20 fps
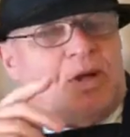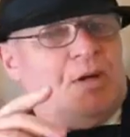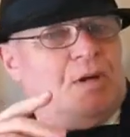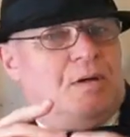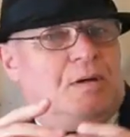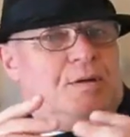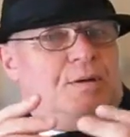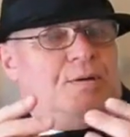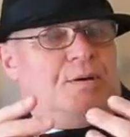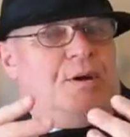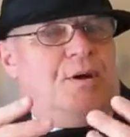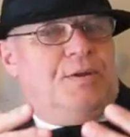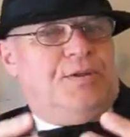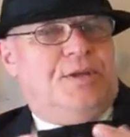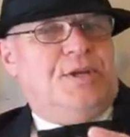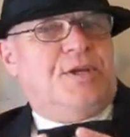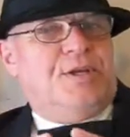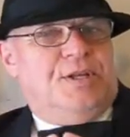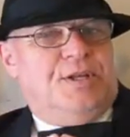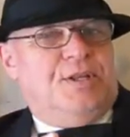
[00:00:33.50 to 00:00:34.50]
I
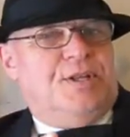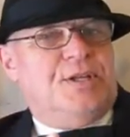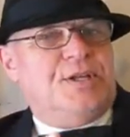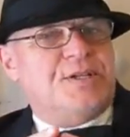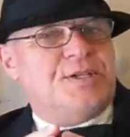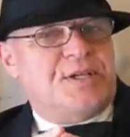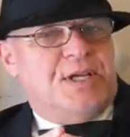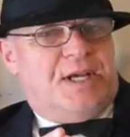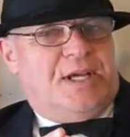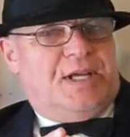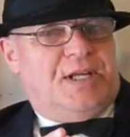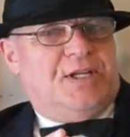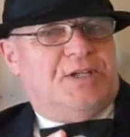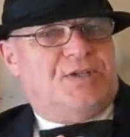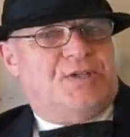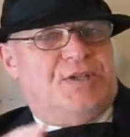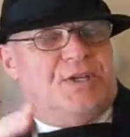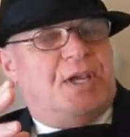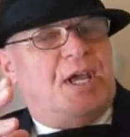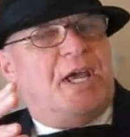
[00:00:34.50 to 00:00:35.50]
think in this
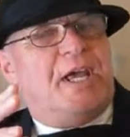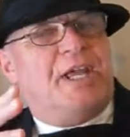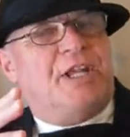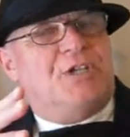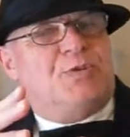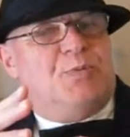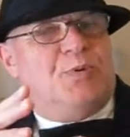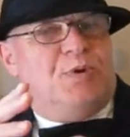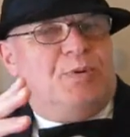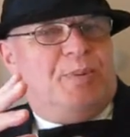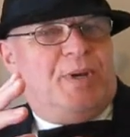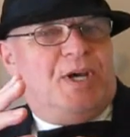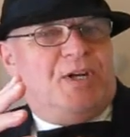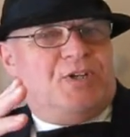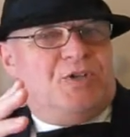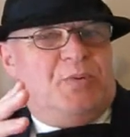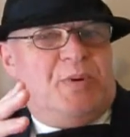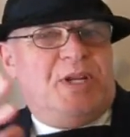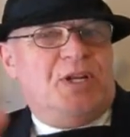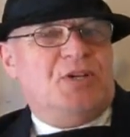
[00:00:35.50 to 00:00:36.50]
age, the age we're
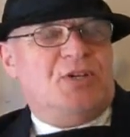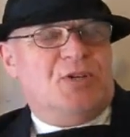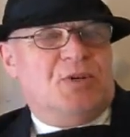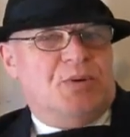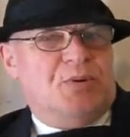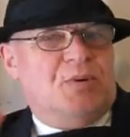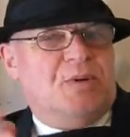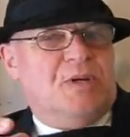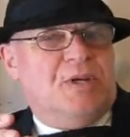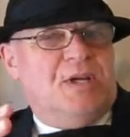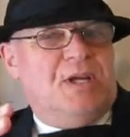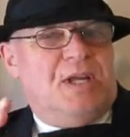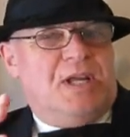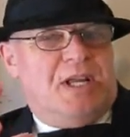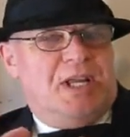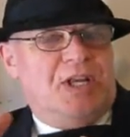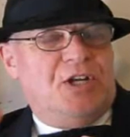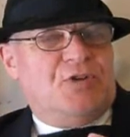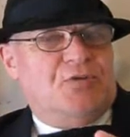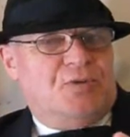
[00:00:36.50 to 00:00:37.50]
about to enter
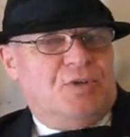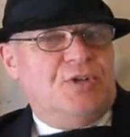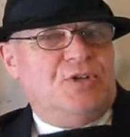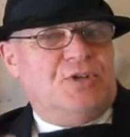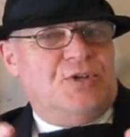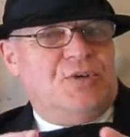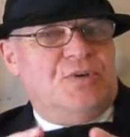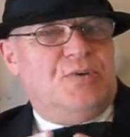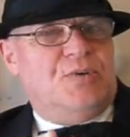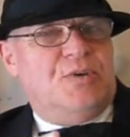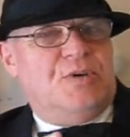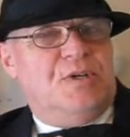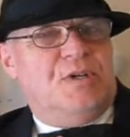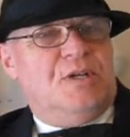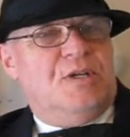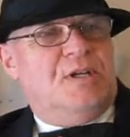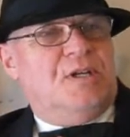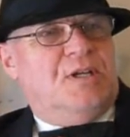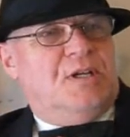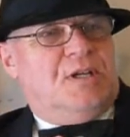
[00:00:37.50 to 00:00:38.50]
into,
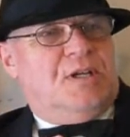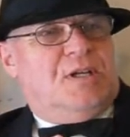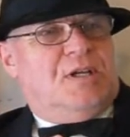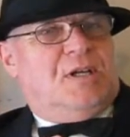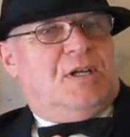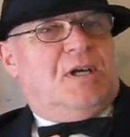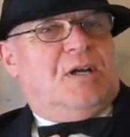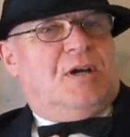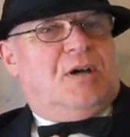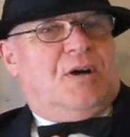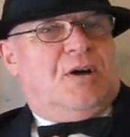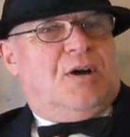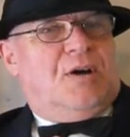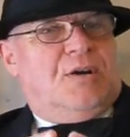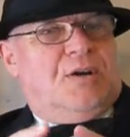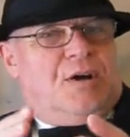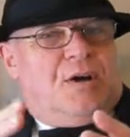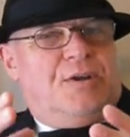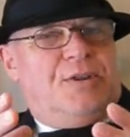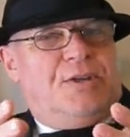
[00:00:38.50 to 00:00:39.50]

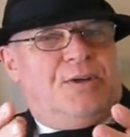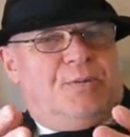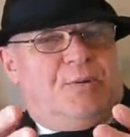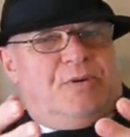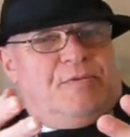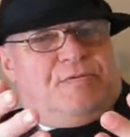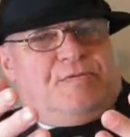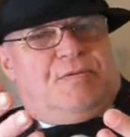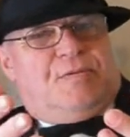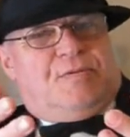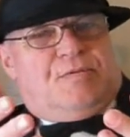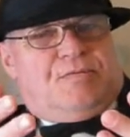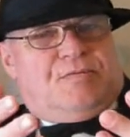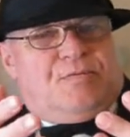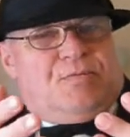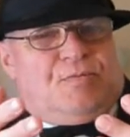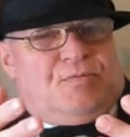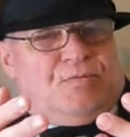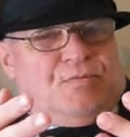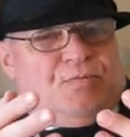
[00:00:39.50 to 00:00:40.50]
I think we've
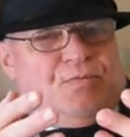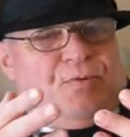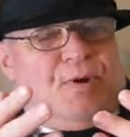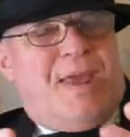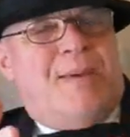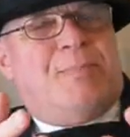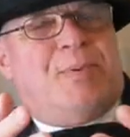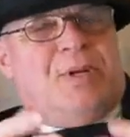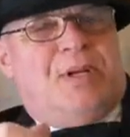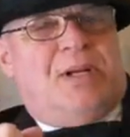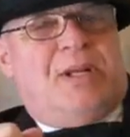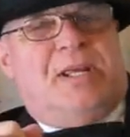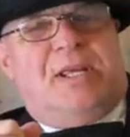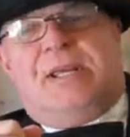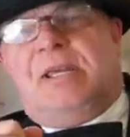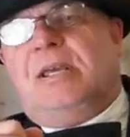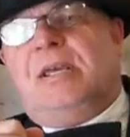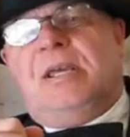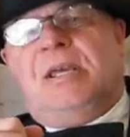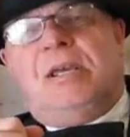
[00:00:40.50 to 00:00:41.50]

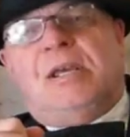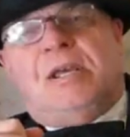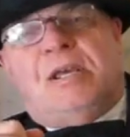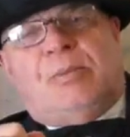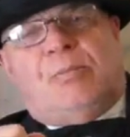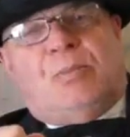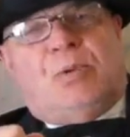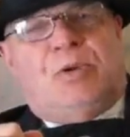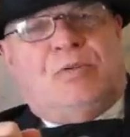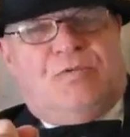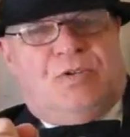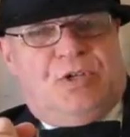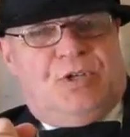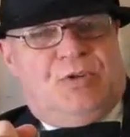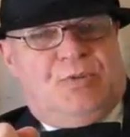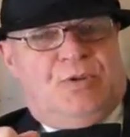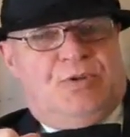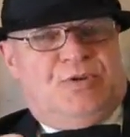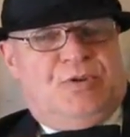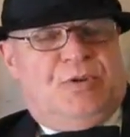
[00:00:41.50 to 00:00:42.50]
rapidly moved
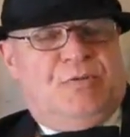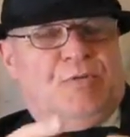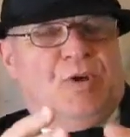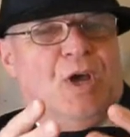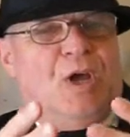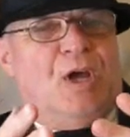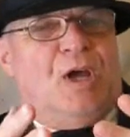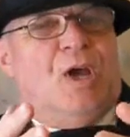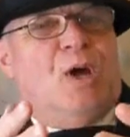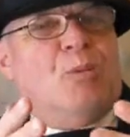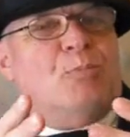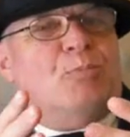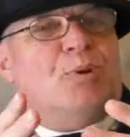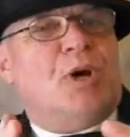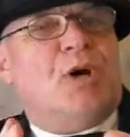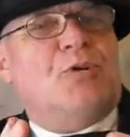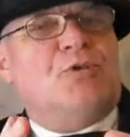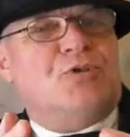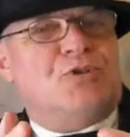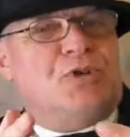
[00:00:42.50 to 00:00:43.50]
into a sort of
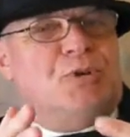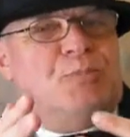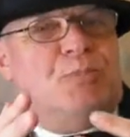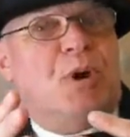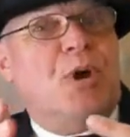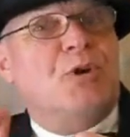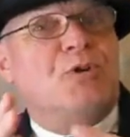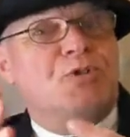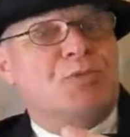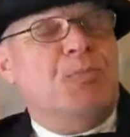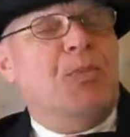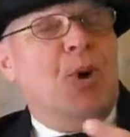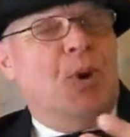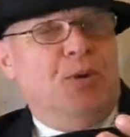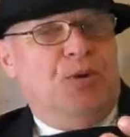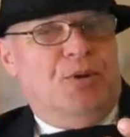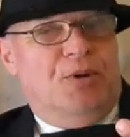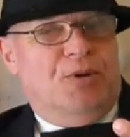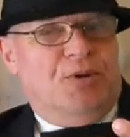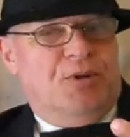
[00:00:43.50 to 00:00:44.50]

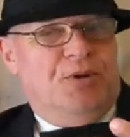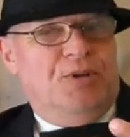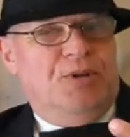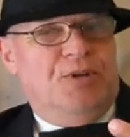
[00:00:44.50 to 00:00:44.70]
postmodern